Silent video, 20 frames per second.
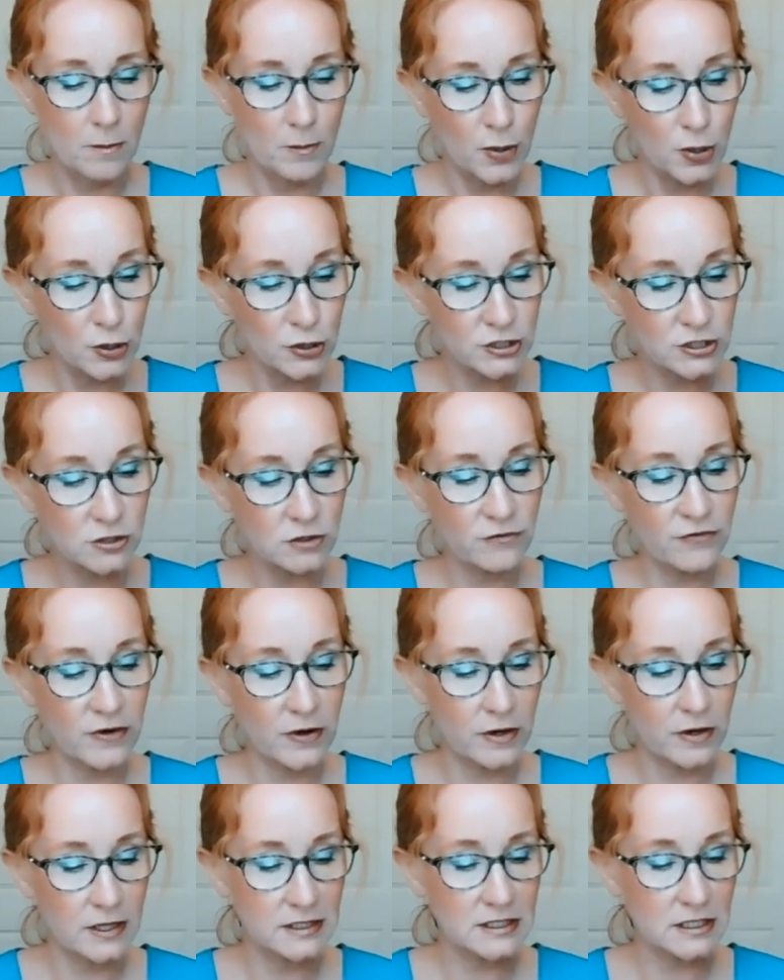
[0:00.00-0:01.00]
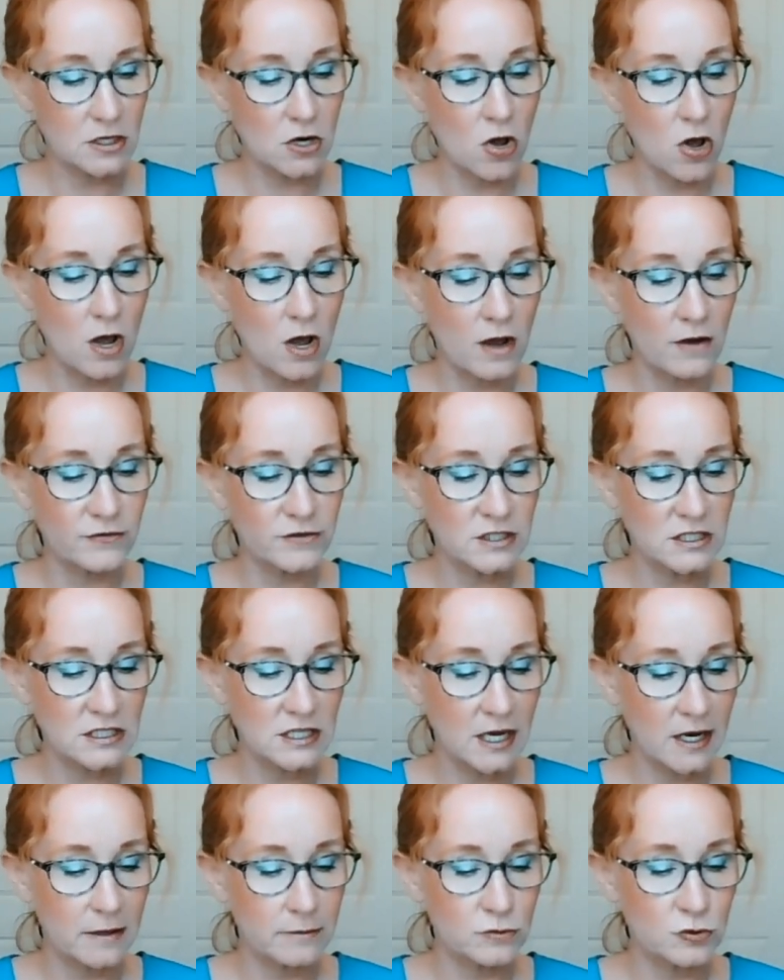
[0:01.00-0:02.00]
perseverance, and
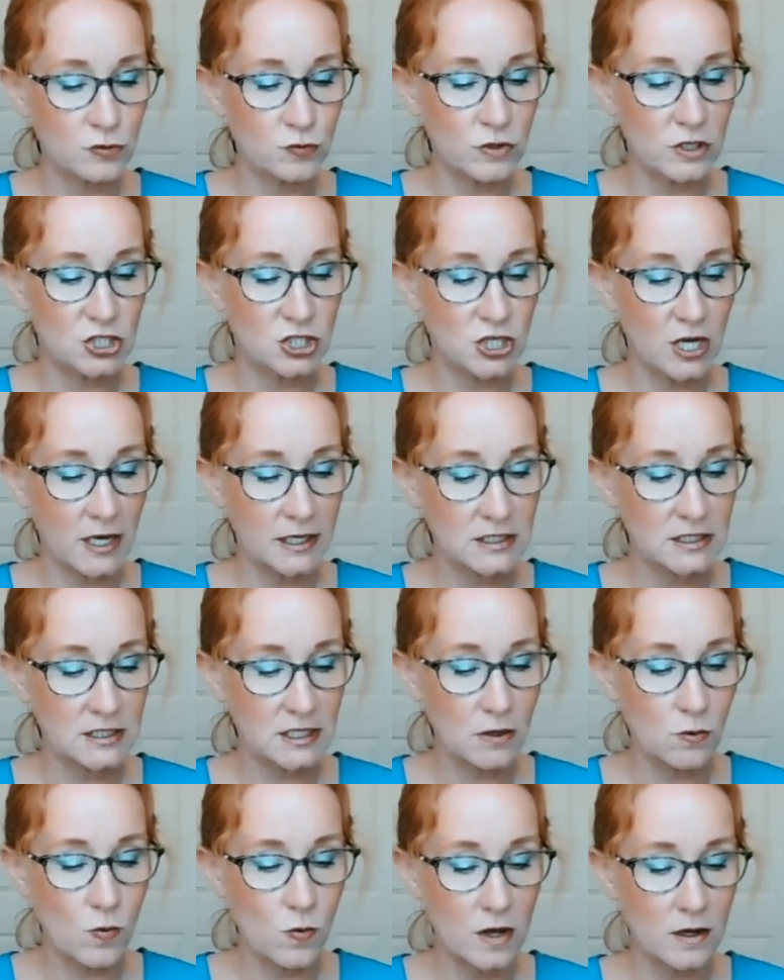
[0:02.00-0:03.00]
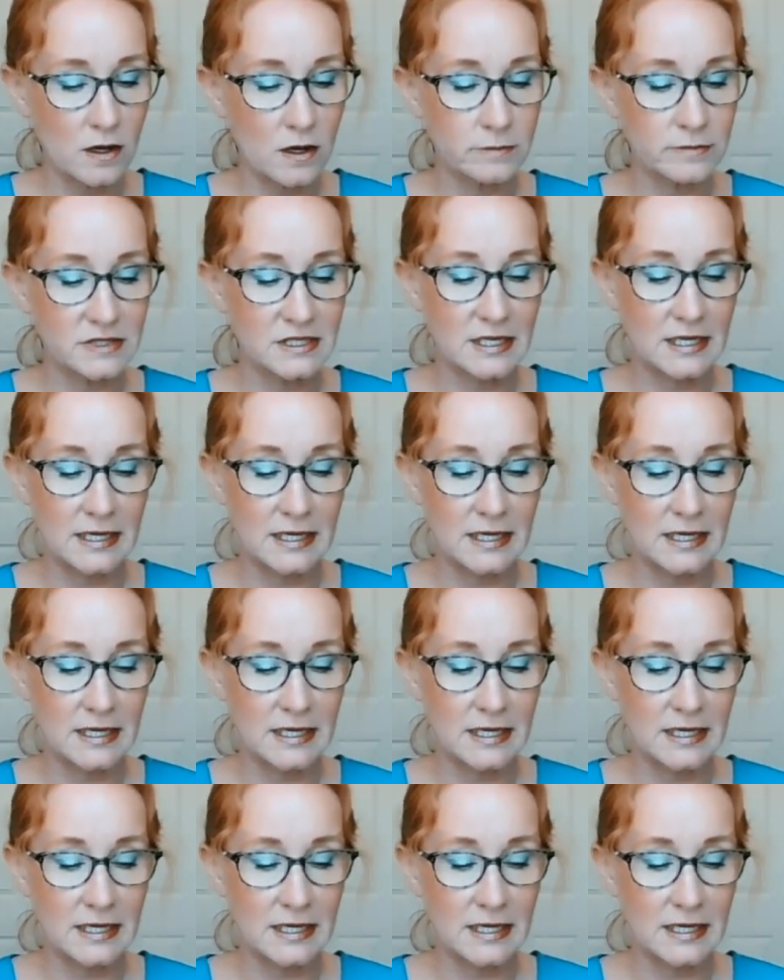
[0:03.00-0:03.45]
oftentimes rejecting what comes